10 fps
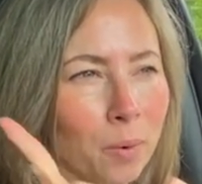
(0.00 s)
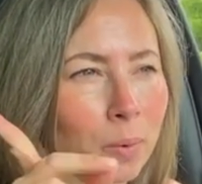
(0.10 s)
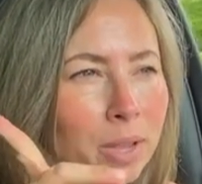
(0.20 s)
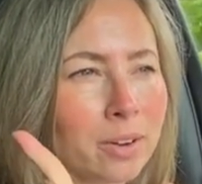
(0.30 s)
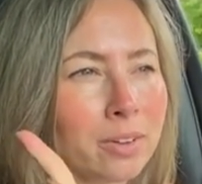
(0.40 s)

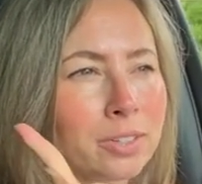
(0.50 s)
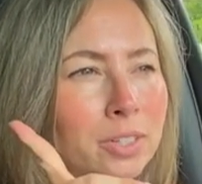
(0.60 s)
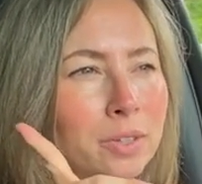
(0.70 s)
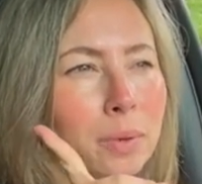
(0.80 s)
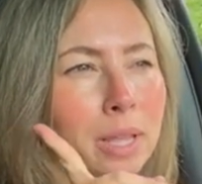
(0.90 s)
We are
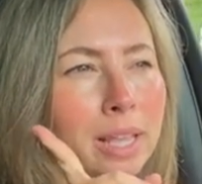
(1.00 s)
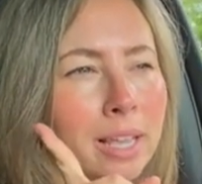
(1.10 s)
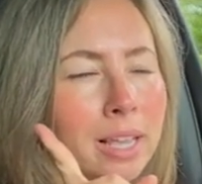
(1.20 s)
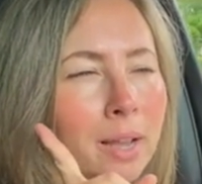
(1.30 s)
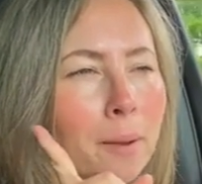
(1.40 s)

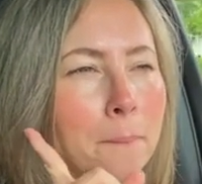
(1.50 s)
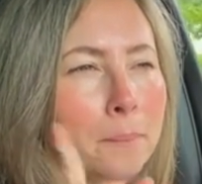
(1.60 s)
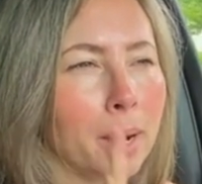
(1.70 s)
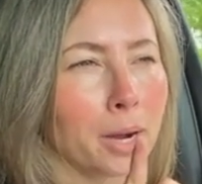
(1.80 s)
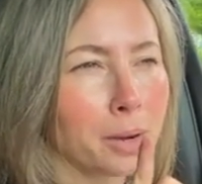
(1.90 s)
doing
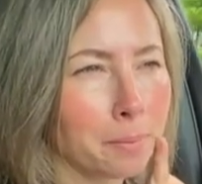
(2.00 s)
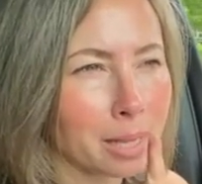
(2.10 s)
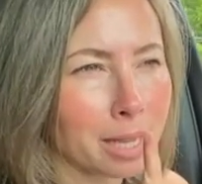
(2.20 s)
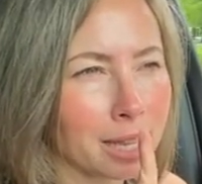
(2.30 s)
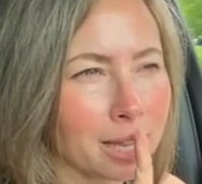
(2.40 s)

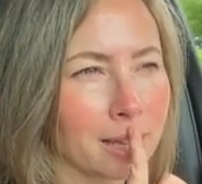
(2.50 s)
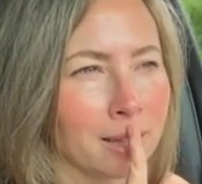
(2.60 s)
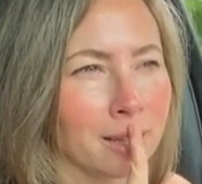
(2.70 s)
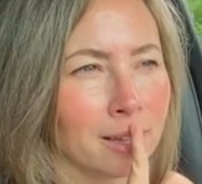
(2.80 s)
Barbie,